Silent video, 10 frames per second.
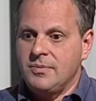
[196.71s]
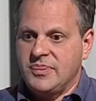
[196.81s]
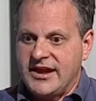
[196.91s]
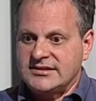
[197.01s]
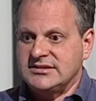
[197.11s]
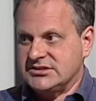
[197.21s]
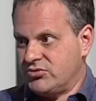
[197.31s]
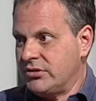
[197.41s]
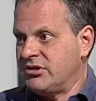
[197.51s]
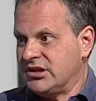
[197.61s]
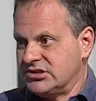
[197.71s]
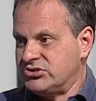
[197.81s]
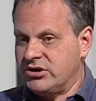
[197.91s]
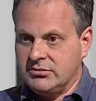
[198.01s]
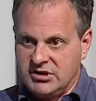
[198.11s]
that's extremely
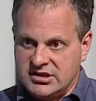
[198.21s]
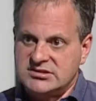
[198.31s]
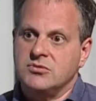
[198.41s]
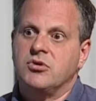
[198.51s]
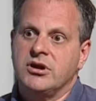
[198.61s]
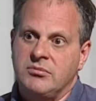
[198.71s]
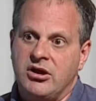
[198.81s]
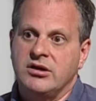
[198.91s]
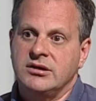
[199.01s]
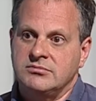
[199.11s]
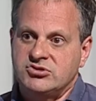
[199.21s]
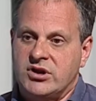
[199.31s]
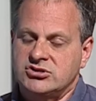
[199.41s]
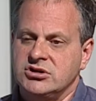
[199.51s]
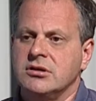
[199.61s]
concerning because you worry about an
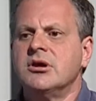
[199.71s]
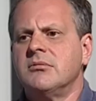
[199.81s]
obstruction.